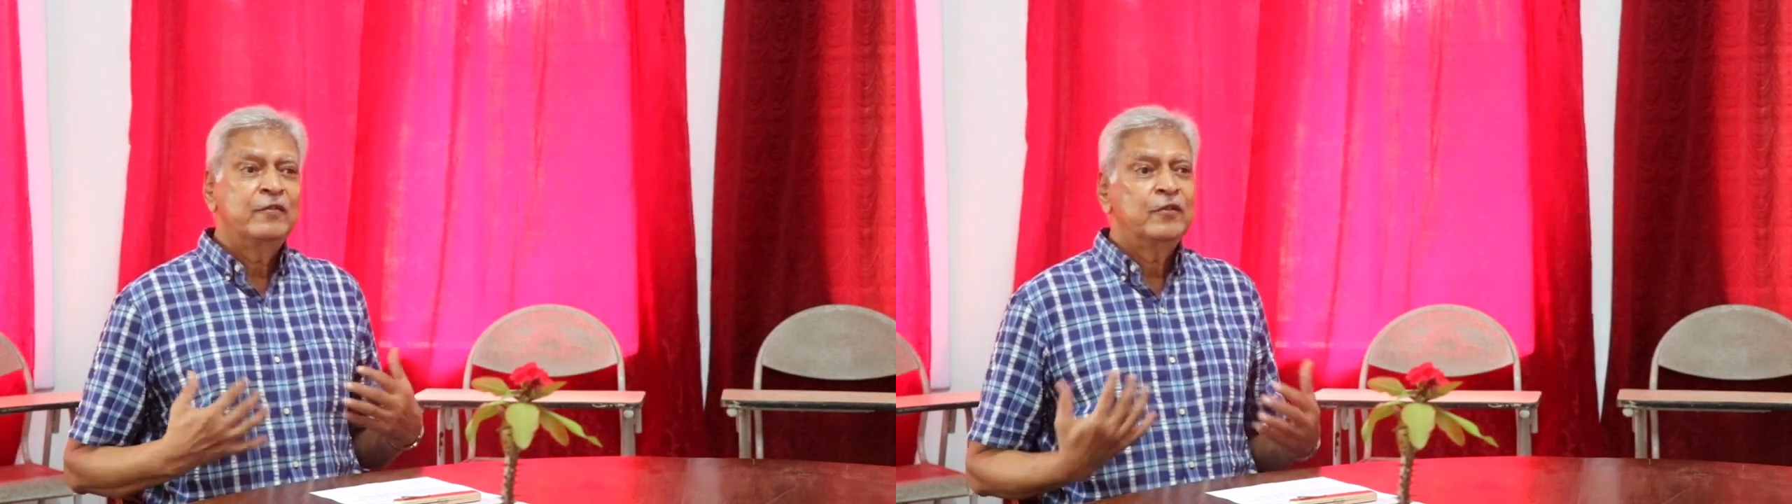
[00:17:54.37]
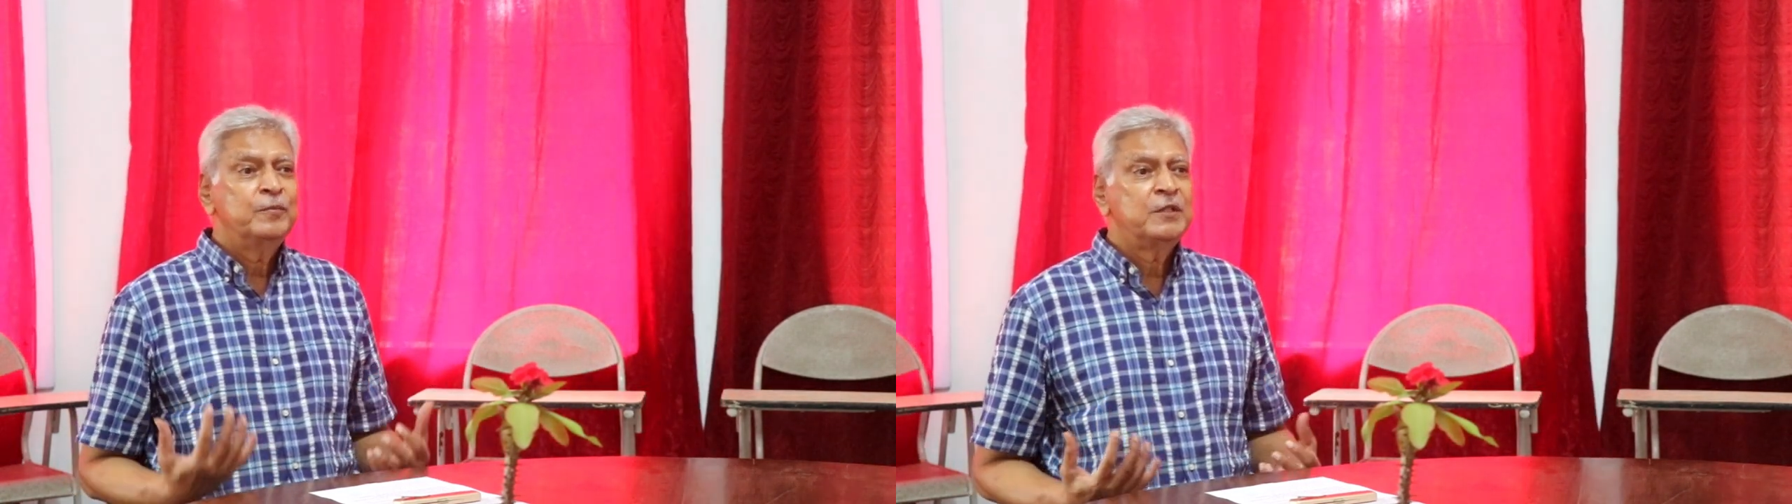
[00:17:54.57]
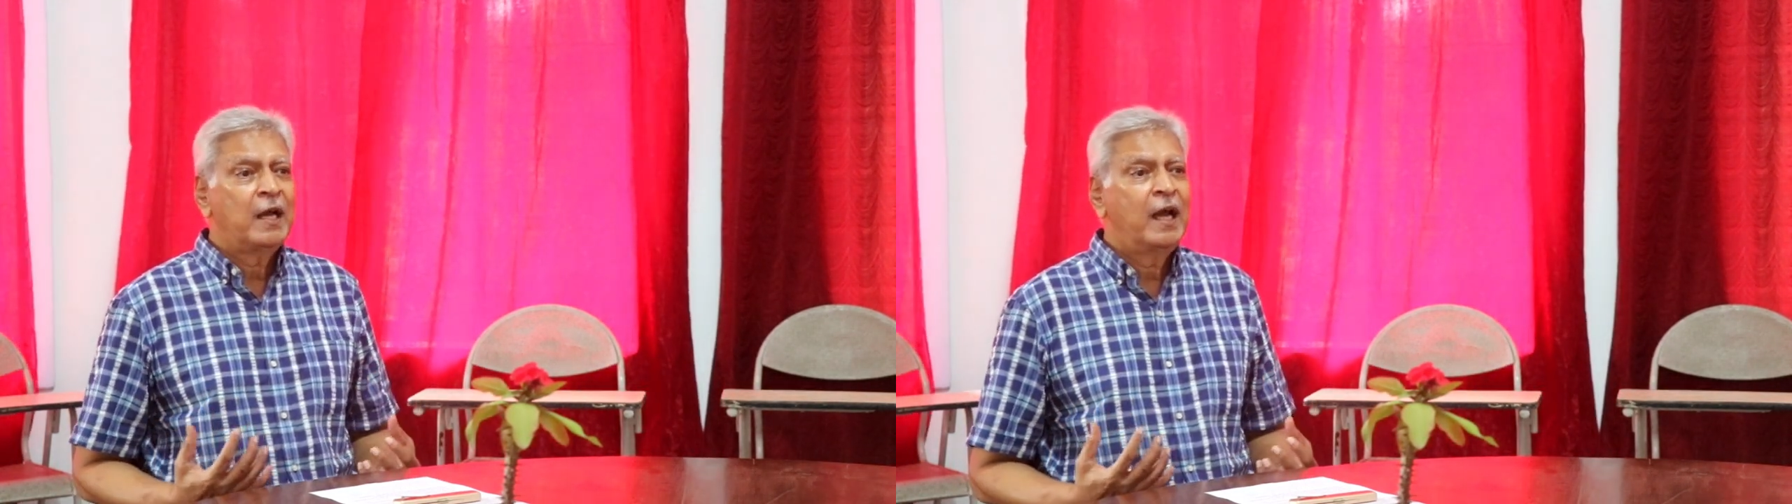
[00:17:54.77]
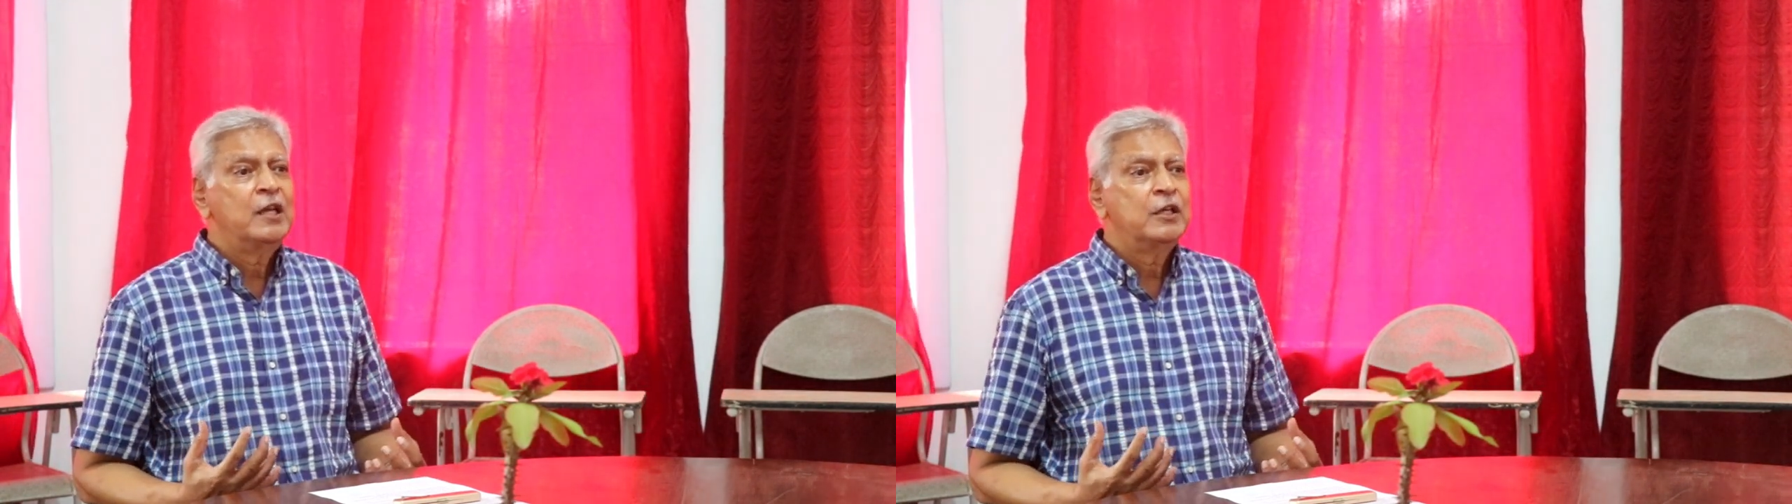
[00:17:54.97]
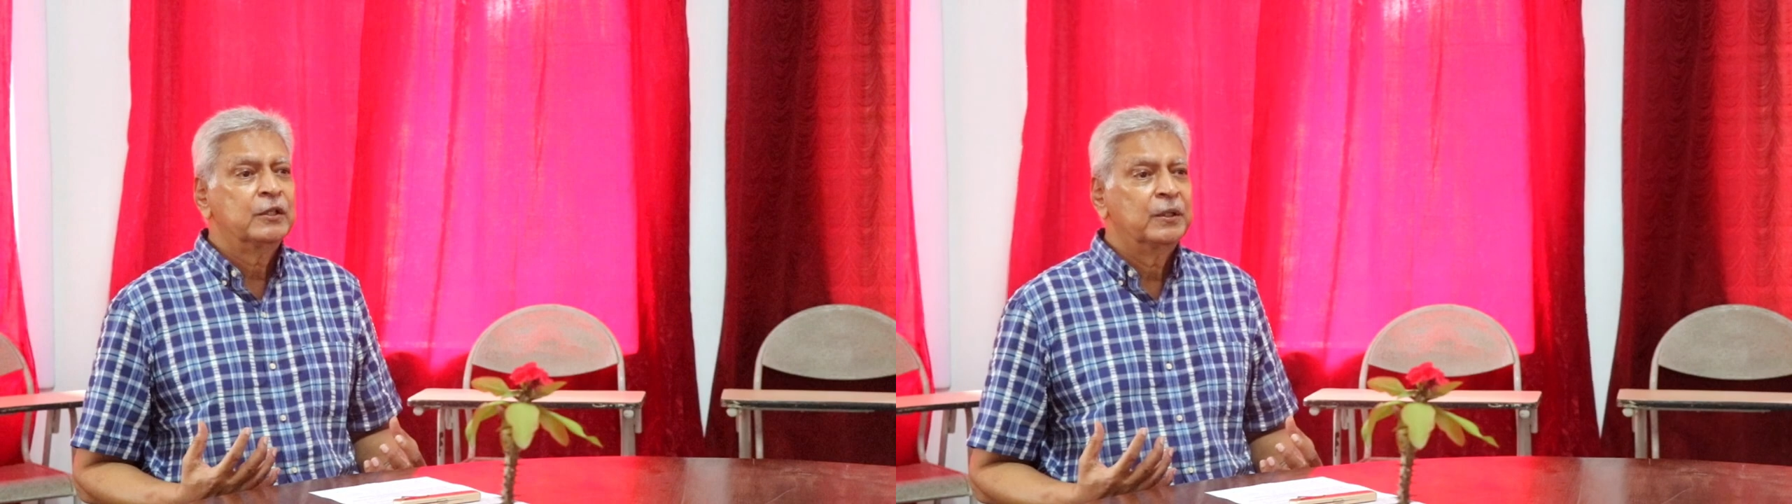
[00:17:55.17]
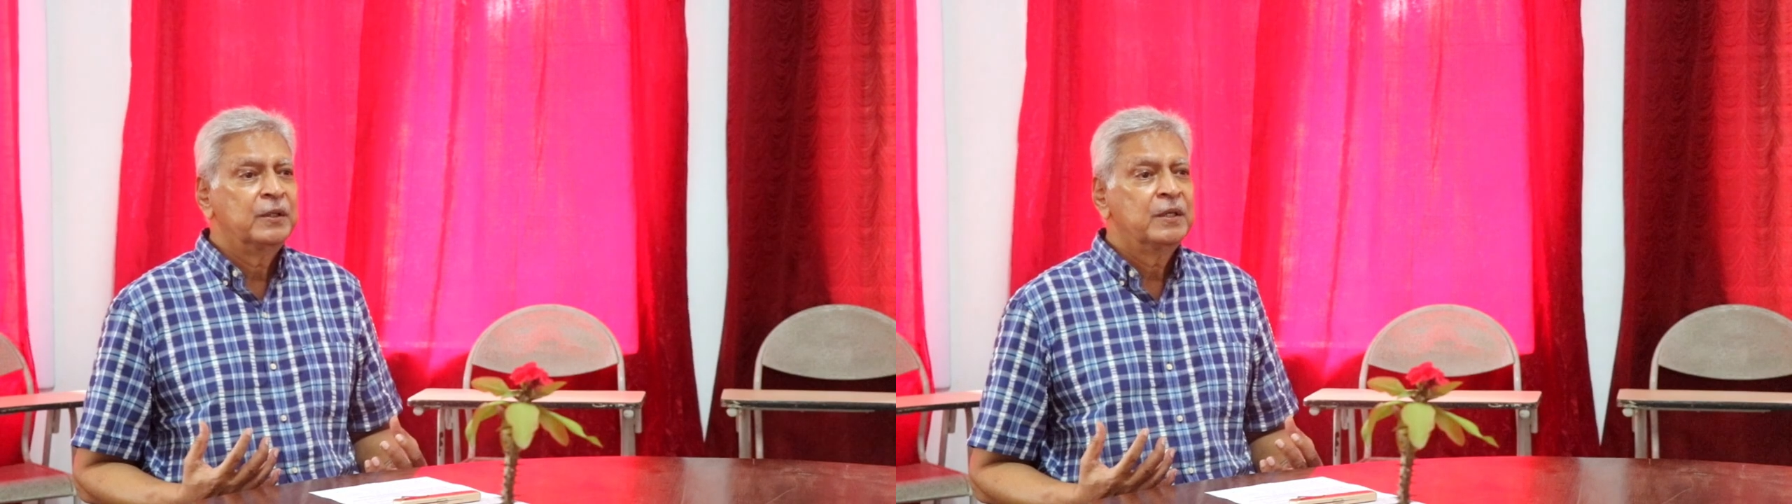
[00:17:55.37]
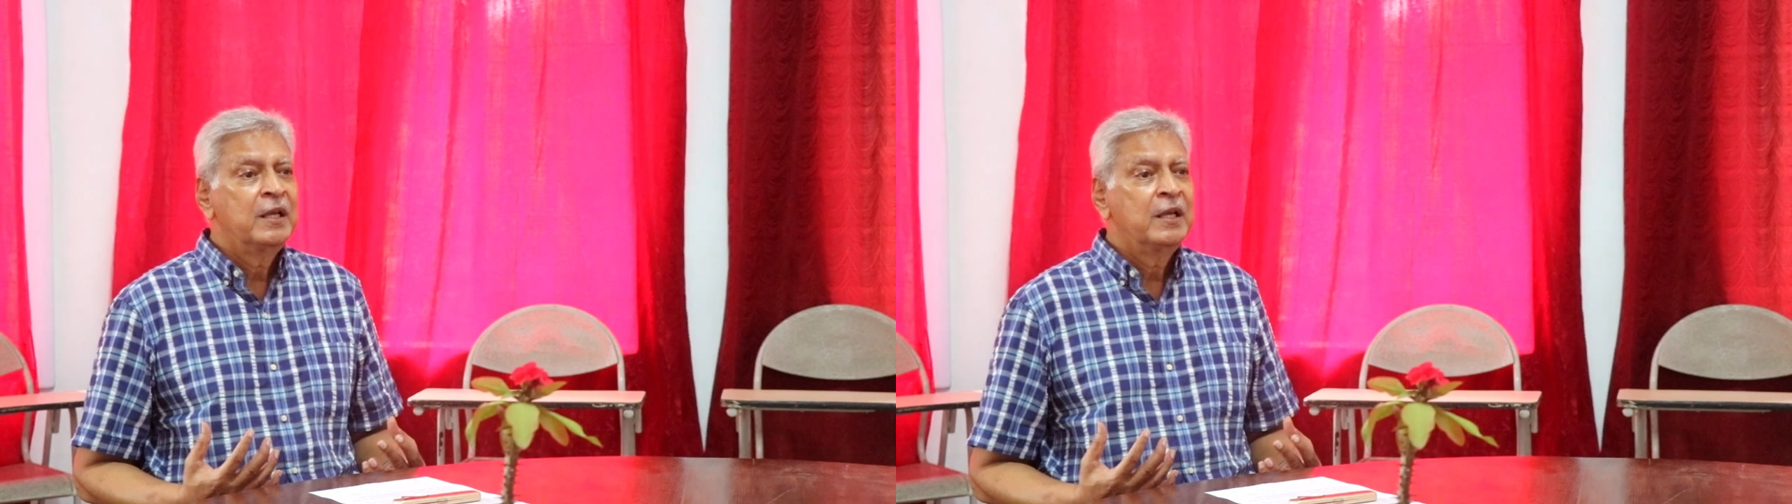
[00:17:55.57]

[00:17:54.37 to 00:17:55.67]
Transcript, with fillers: from childhood,